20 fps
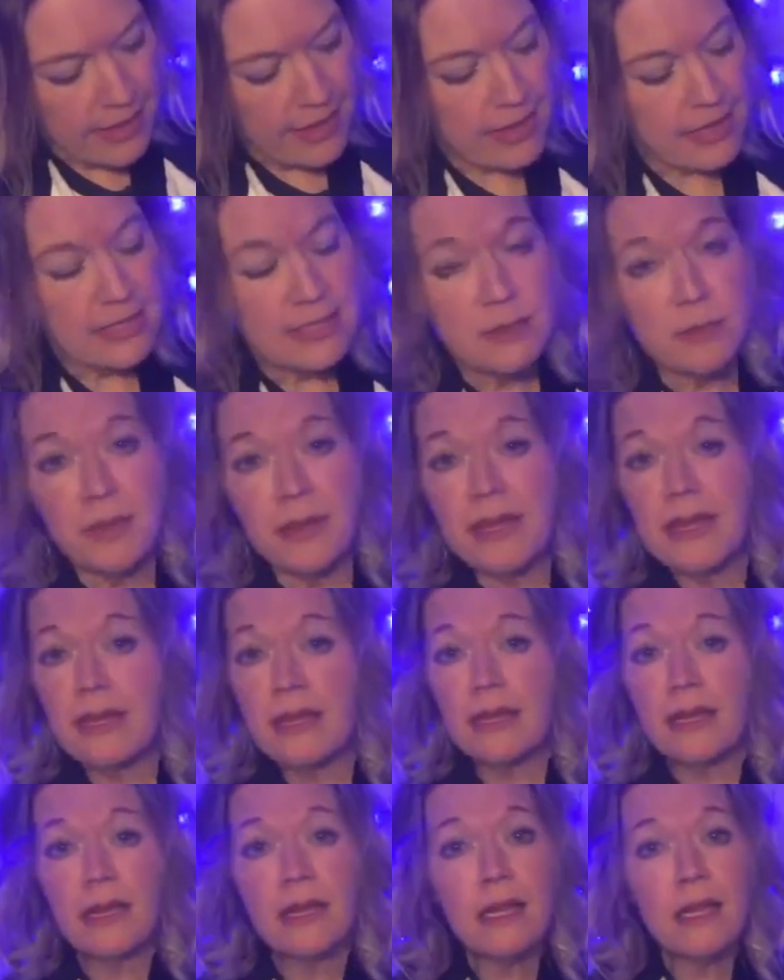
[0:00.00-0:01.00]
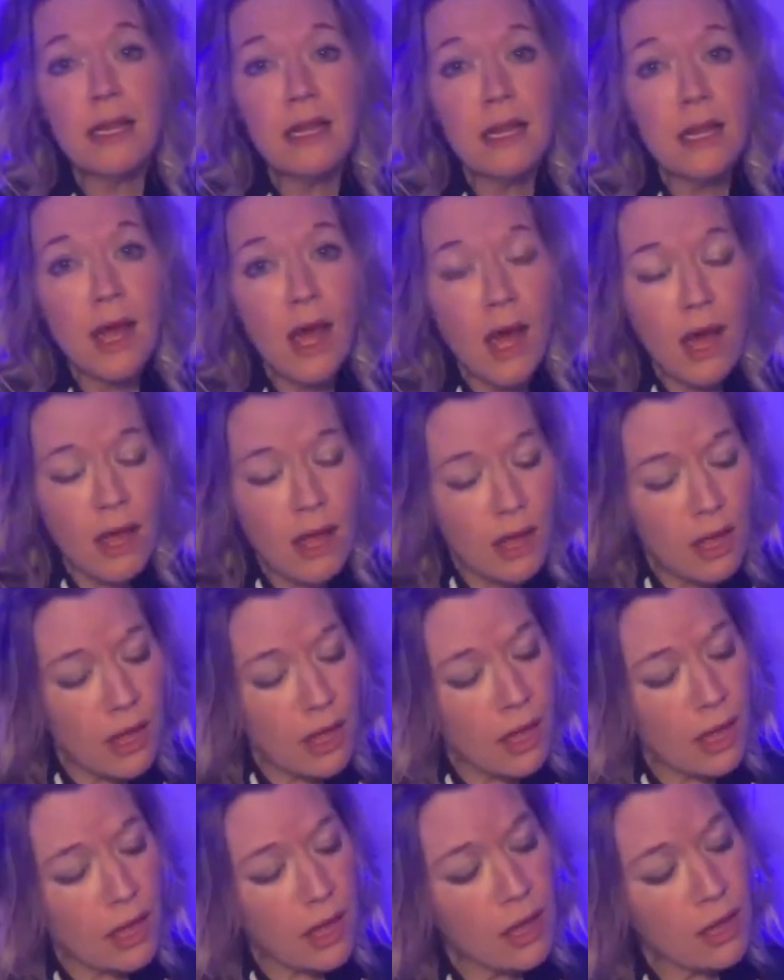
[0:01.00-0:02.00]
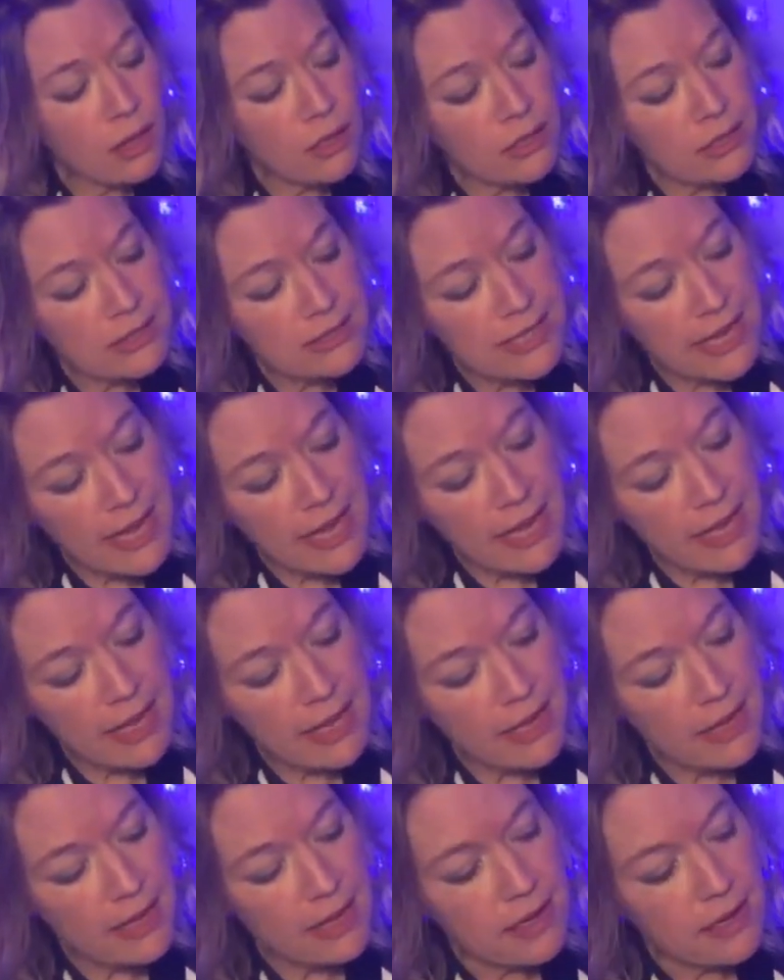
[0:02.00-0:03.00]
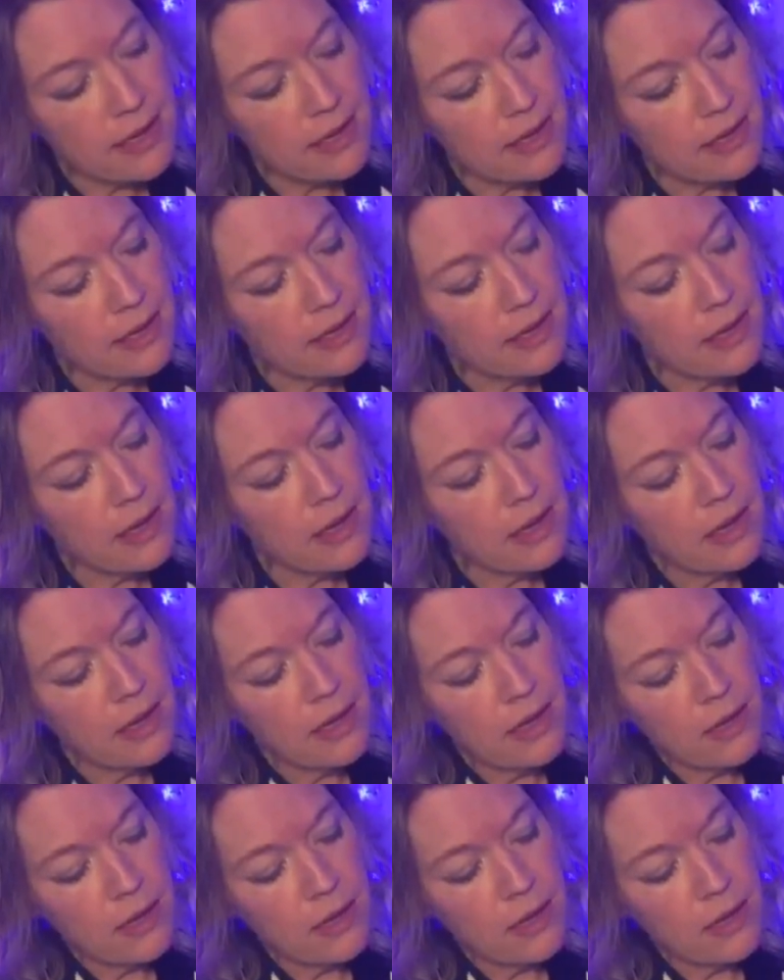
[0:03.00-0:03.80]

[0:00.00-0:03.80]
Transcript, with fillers: It's been a long day